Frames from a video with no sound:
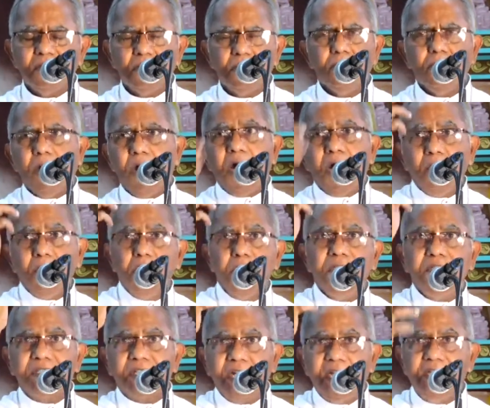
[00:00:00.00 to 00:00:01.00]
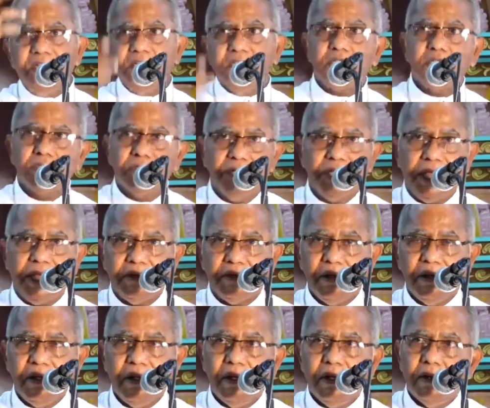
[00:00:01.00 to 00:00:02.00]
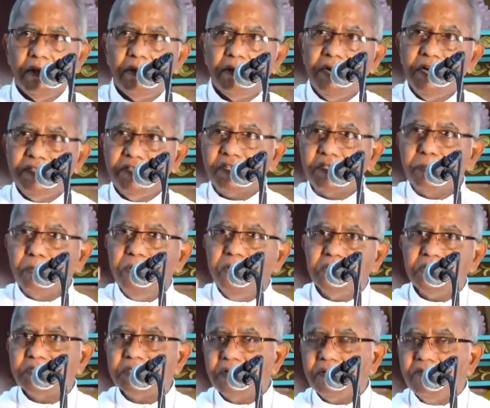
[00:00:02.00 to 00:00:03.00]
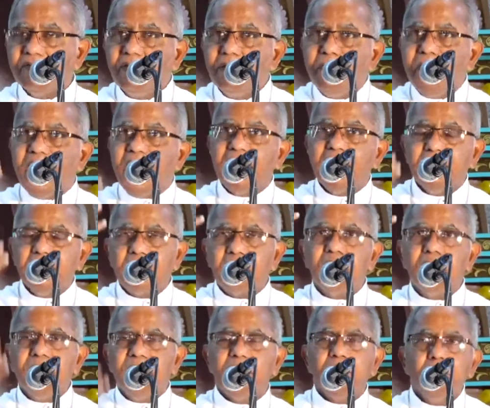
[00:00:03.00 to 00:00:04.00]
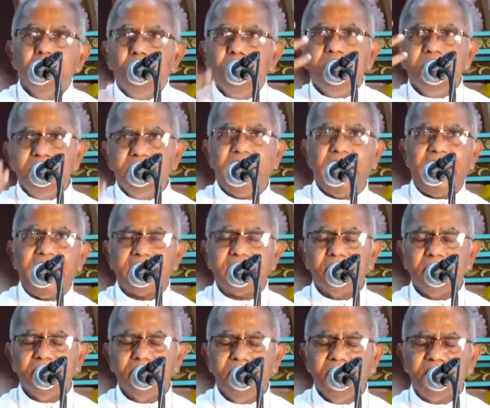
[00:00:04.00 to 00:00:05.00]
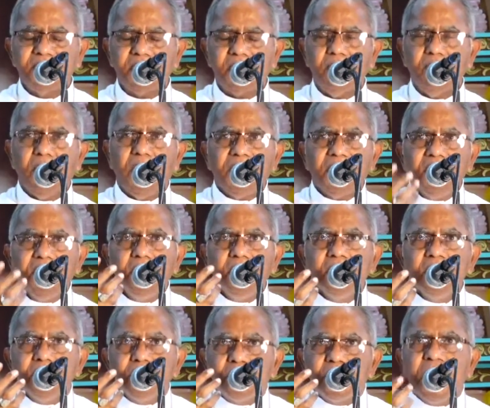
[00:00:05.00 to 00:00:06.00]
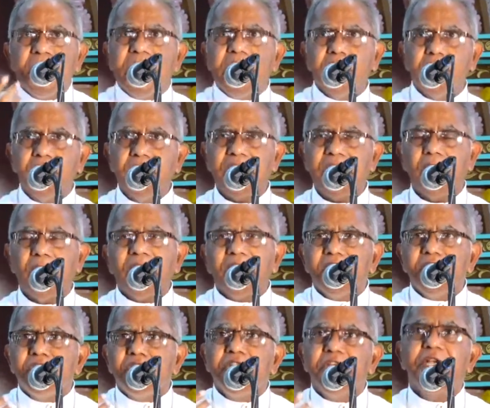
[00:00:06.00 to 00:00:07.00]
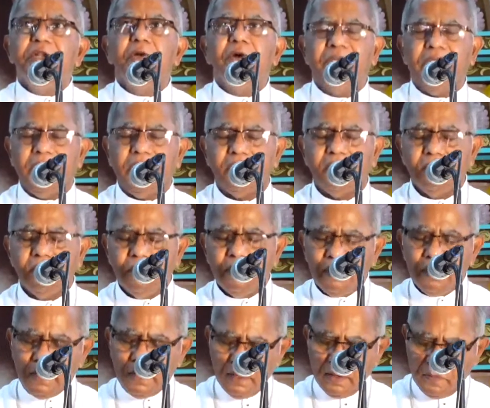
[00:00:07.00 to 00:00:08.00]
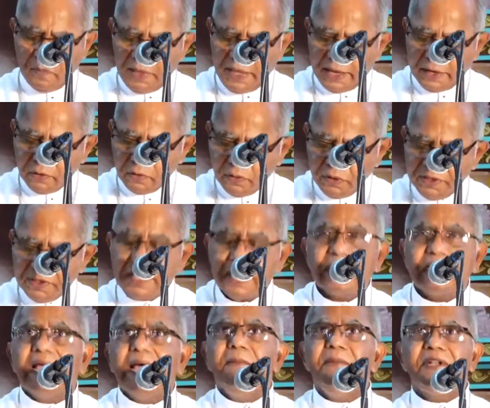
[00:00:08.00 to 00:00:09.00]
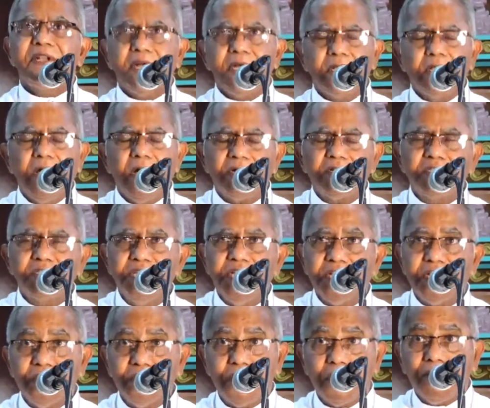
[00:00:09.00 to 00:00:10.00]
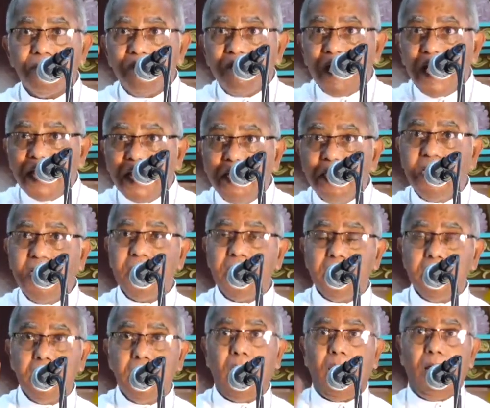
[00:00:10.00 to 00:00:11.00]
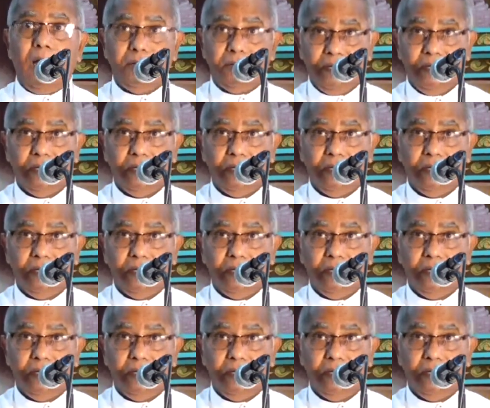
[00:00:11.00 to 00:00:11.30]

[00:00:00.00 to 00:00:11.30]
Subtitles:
Who is religious today? Religious person, man or woman, who is that person? What is he doing? What is she doing? They are committed God seekers. They are finding God.